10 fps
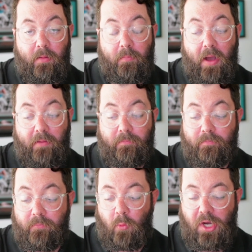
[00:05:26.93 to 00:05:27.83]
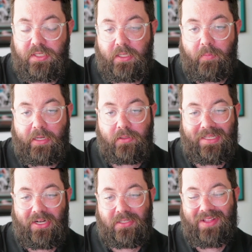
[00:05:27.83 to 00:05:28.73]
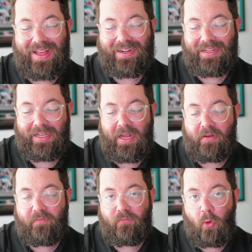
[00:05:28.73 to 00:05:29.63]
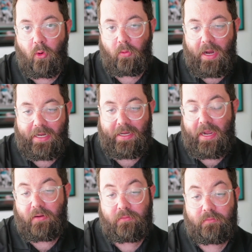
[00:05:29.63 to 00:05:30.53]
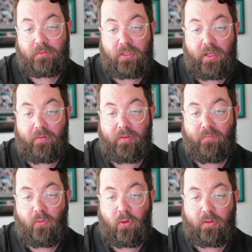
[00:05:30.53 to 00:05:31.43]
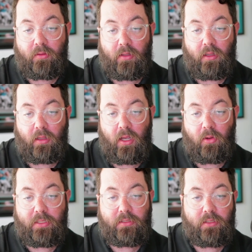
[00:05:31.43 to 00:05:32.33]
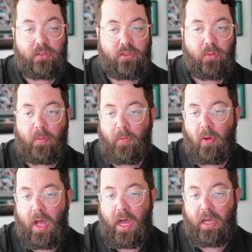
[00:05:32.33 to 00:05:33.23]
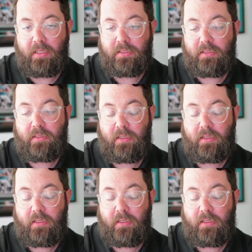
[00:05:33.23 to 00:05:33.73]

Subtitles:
But Washington Commanders, they are slotted in at 4 right now. So they have the 4th lowest Super Bowl odds.